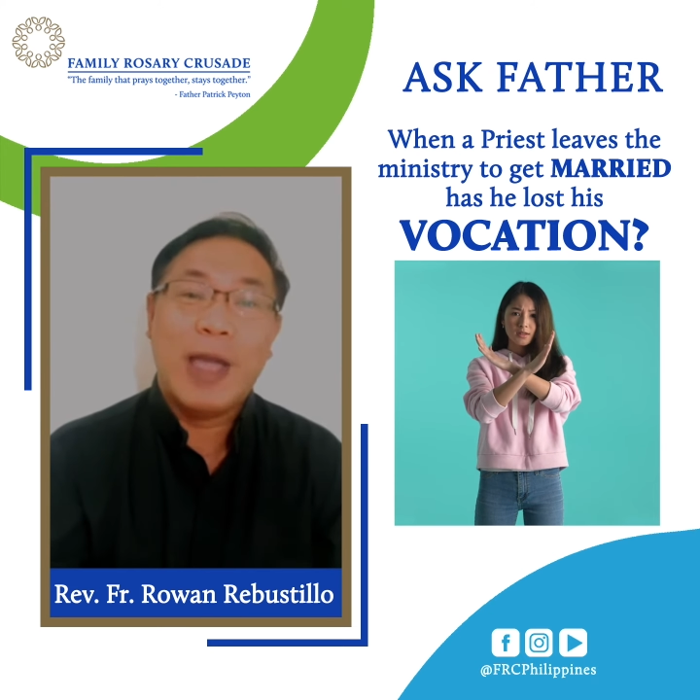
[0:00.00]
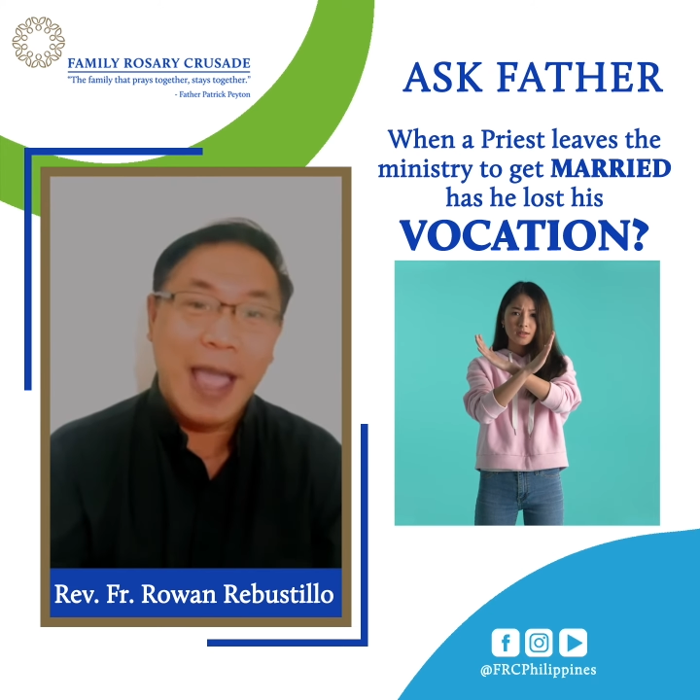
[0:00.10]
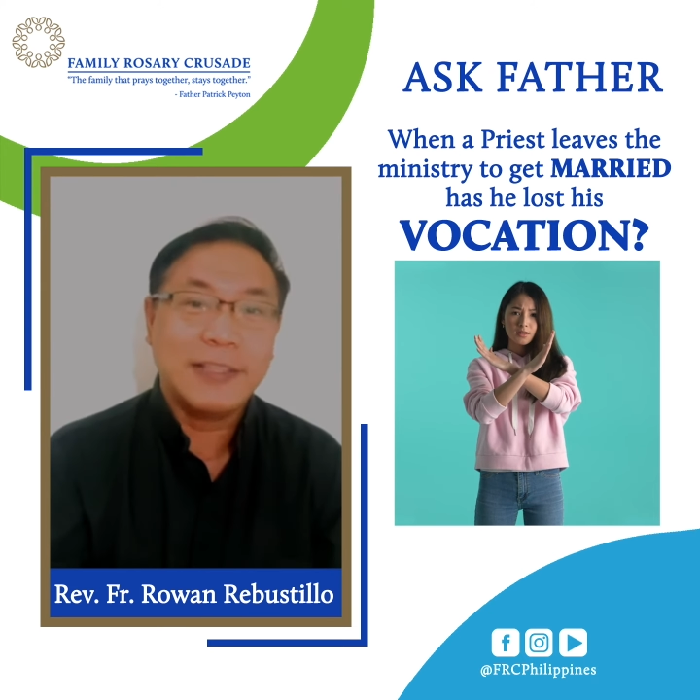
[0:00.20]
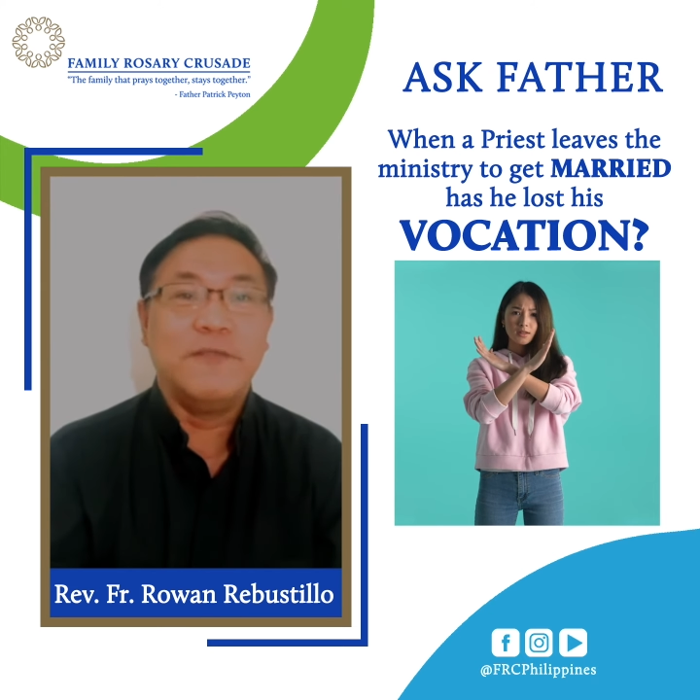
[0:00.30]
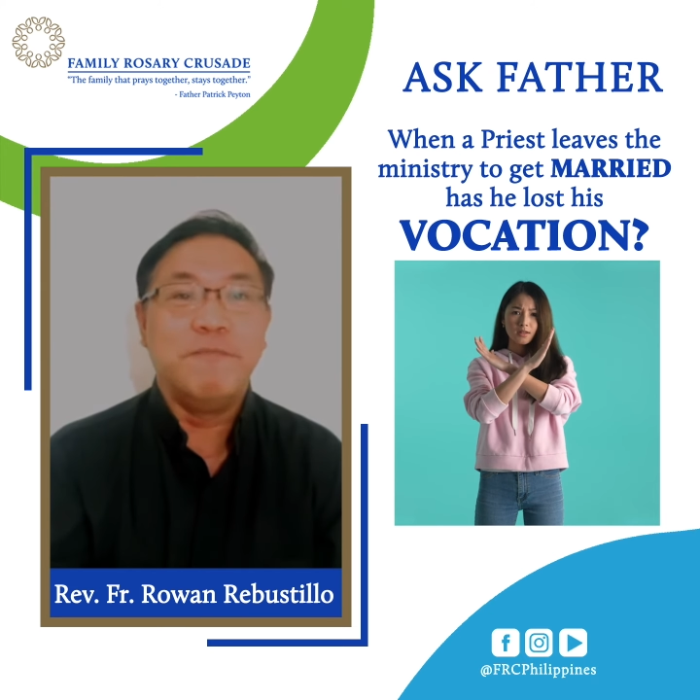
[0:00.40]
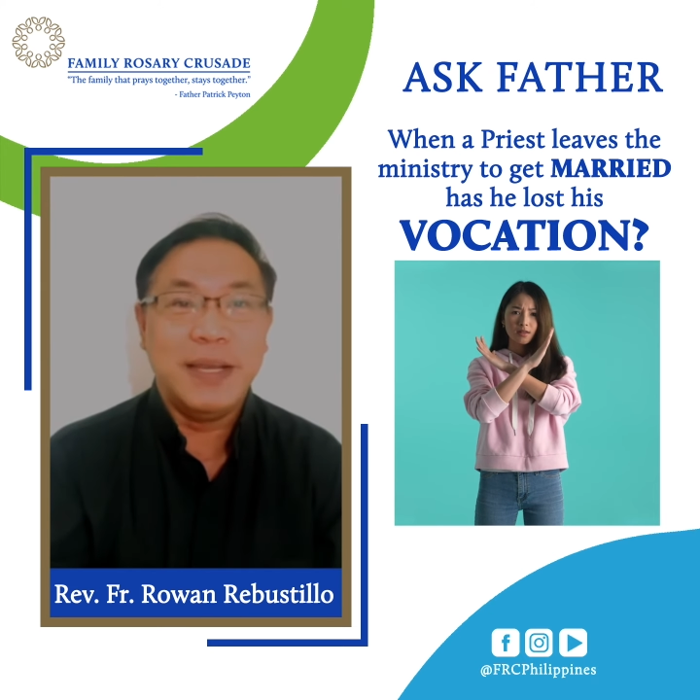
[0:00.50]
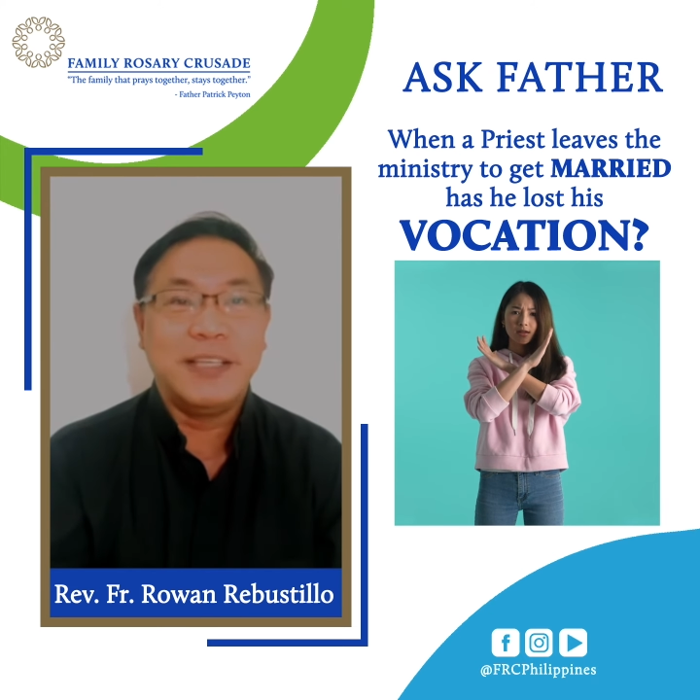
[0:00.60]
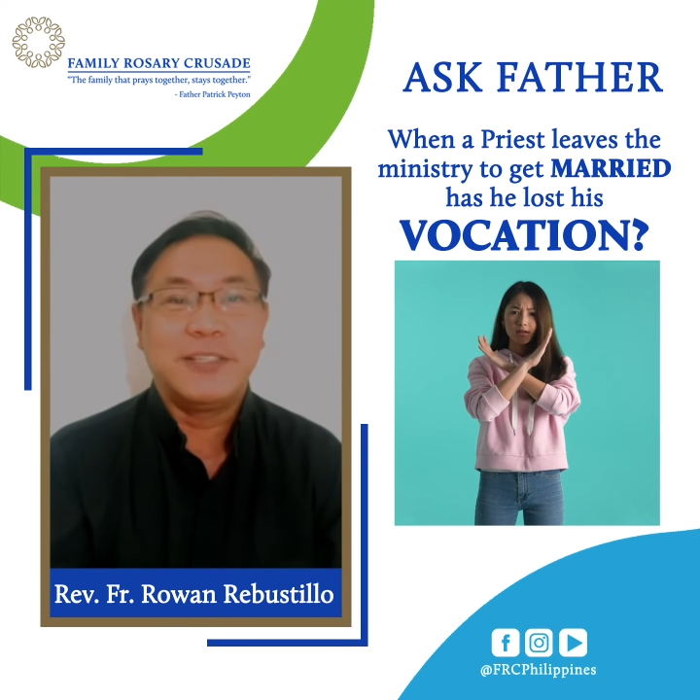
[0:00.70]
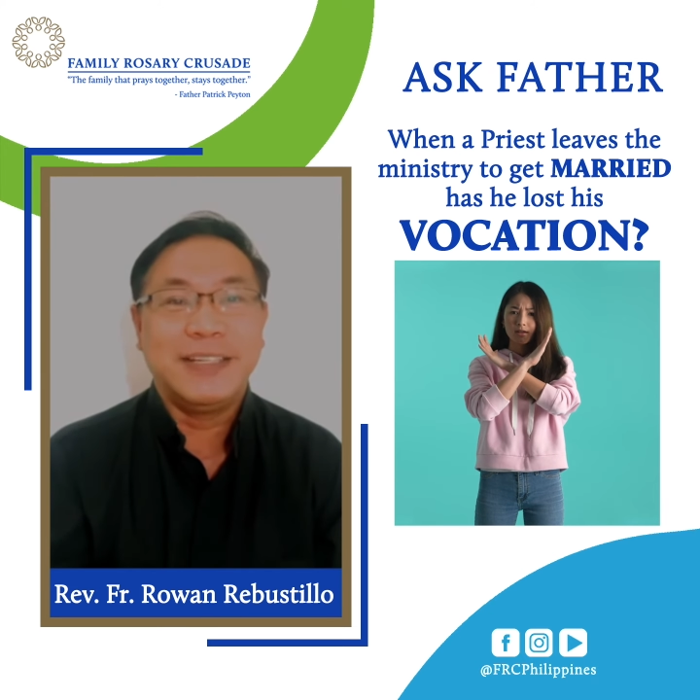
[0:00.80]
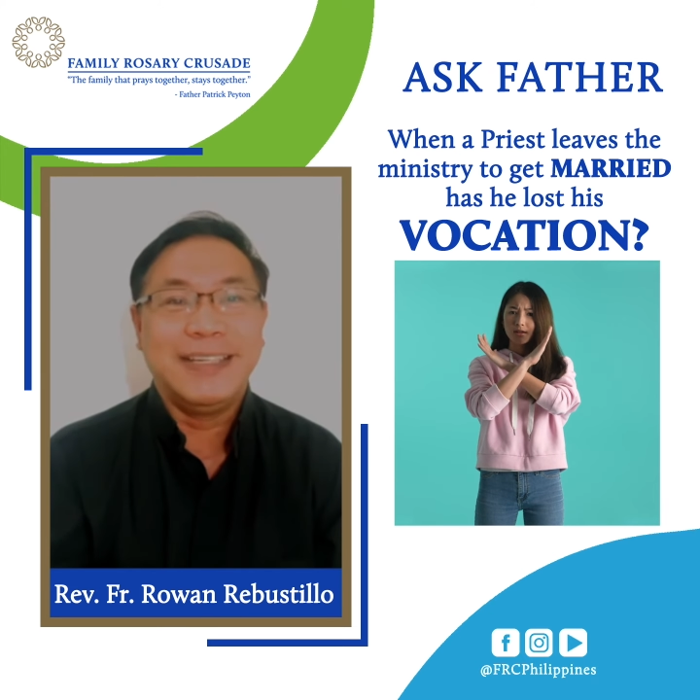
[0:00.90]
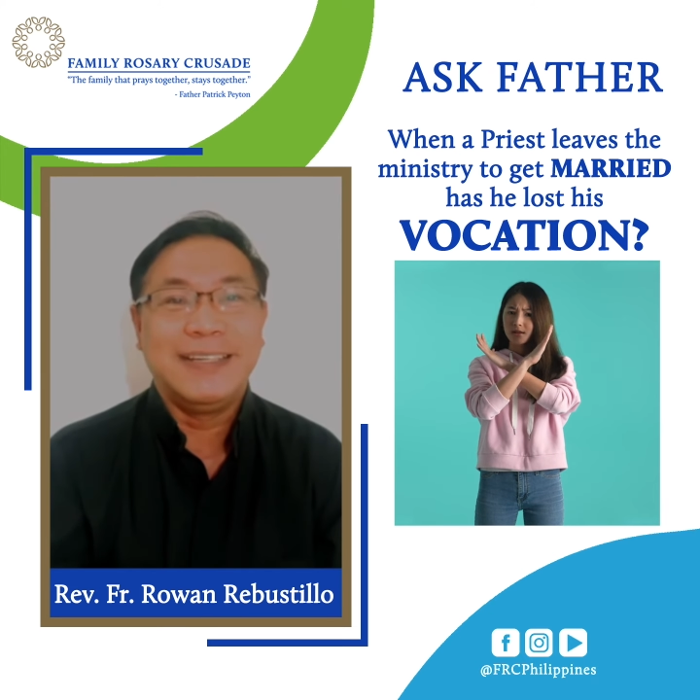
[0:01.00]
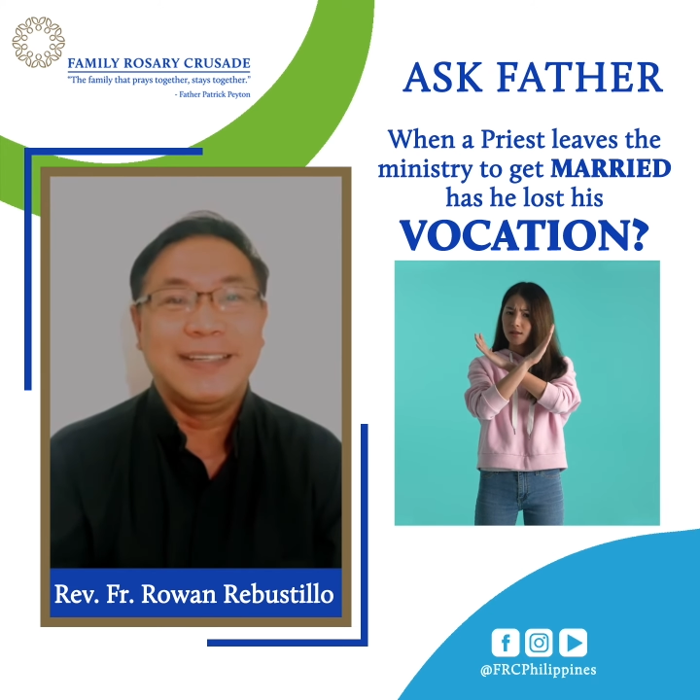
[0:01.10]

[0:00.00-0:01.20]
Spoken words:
to active ministry.